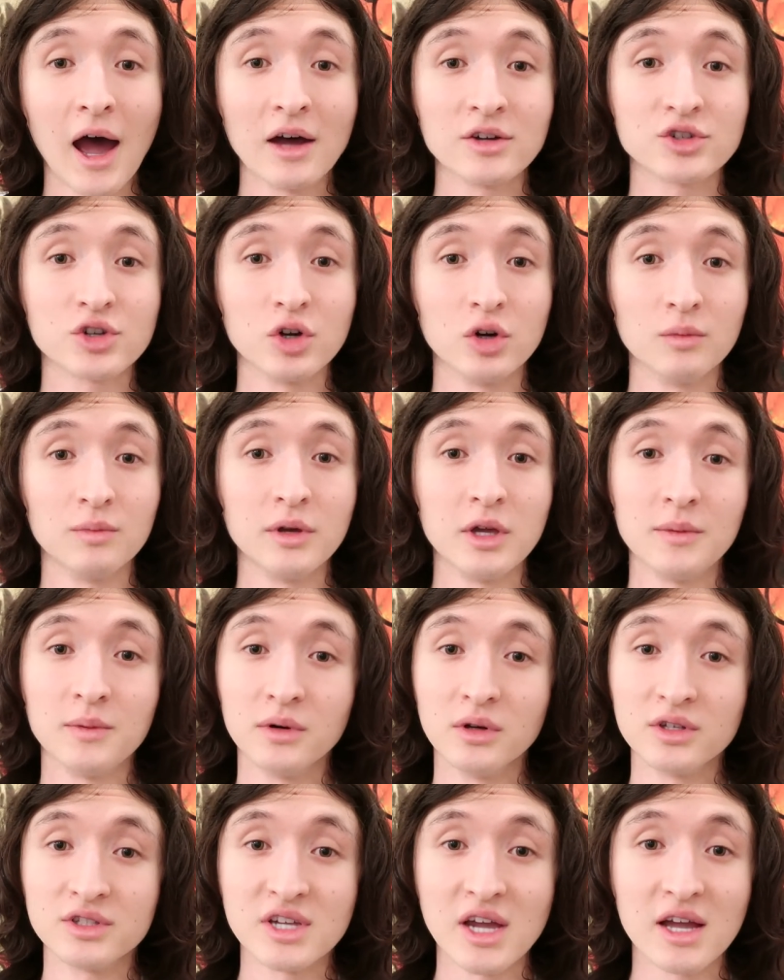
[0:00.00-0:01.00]
How's it going,
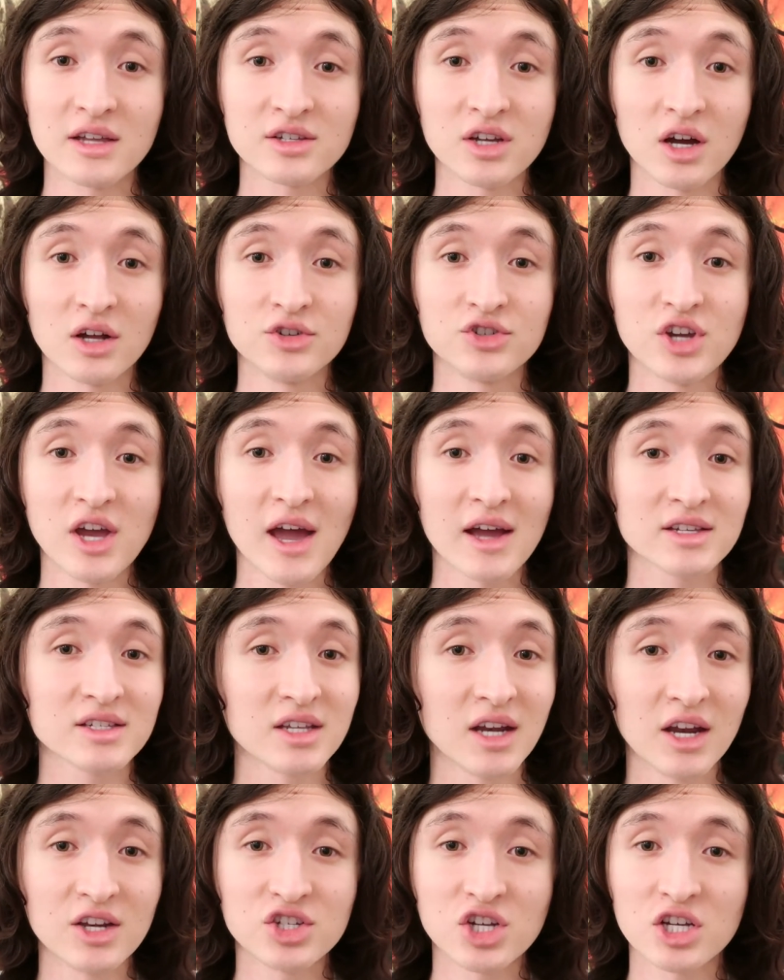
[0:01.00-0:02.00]
people? It's Anton
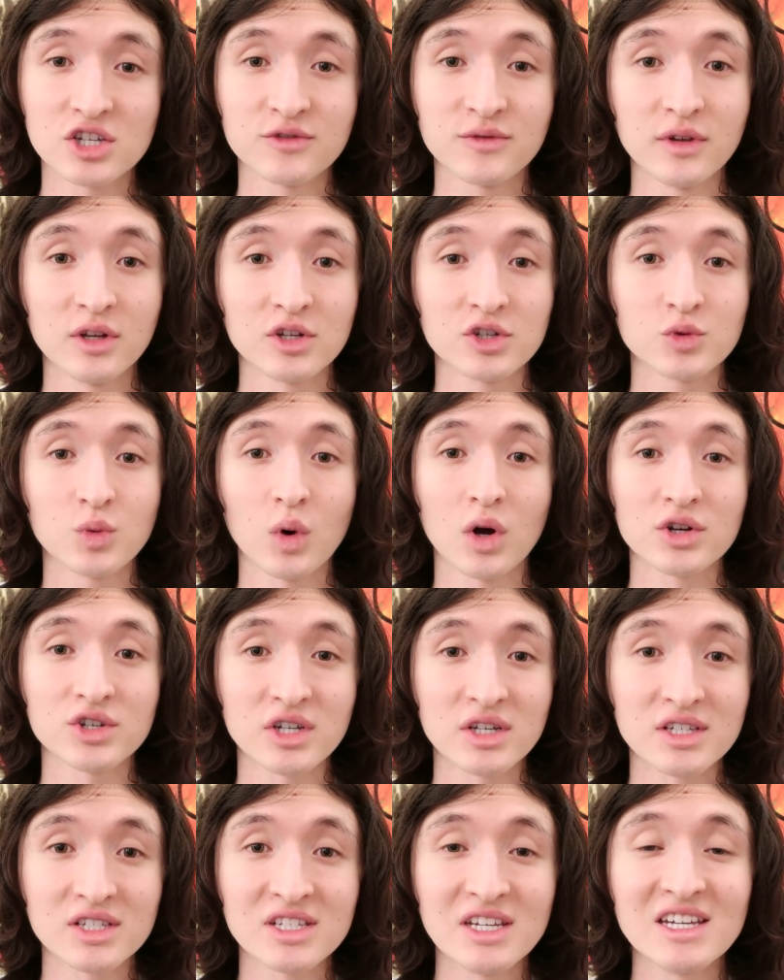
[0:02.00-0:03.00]
Jackson. I just finished
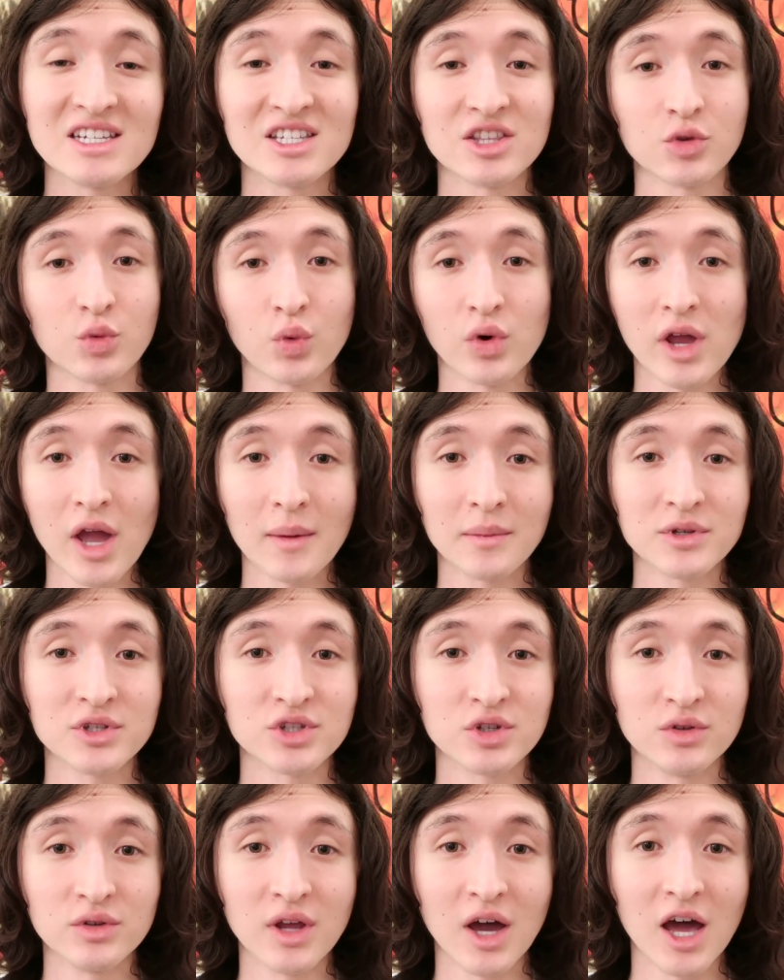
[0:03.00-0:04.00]
watching Season 3,
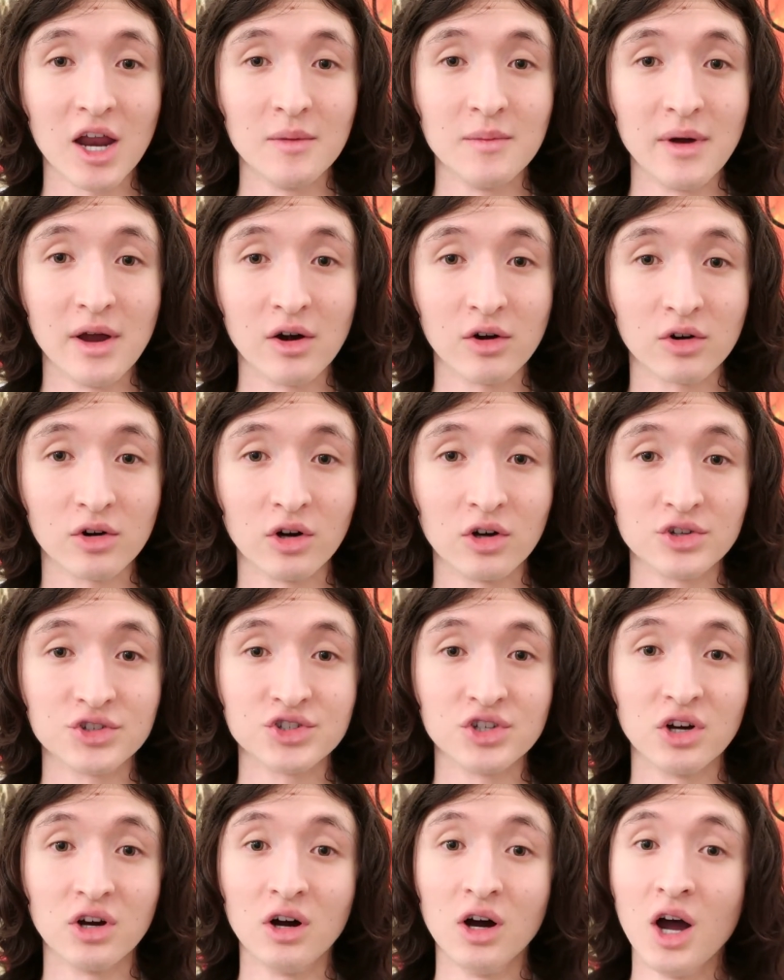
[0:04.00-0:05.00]
Episode 9 of Better Call
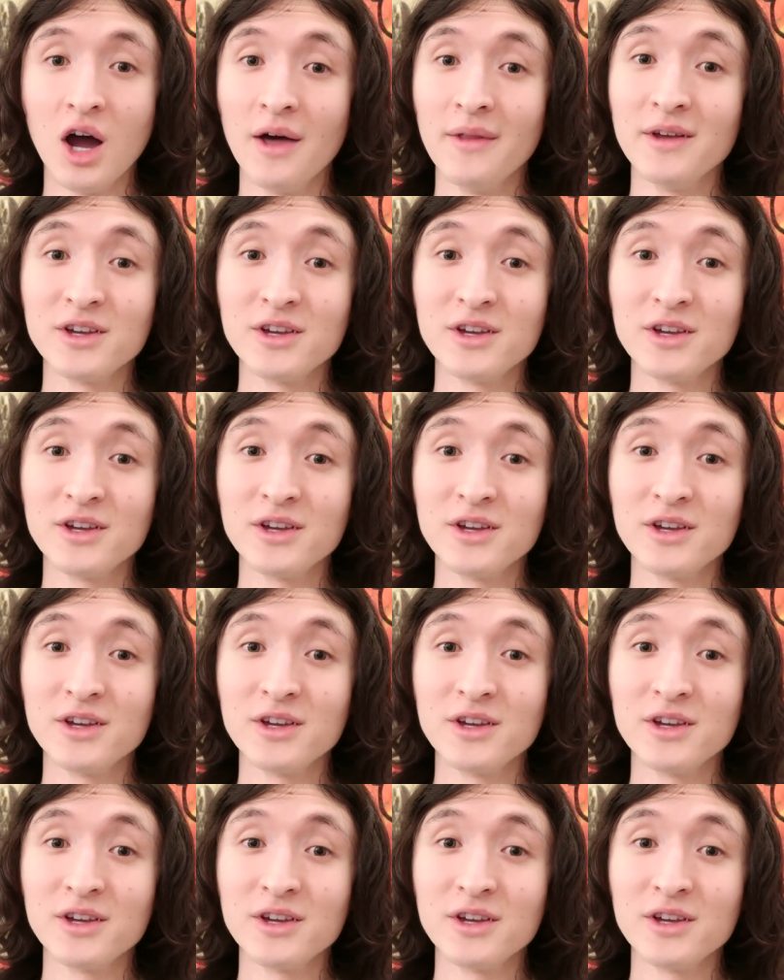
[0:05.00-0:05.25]
Saul.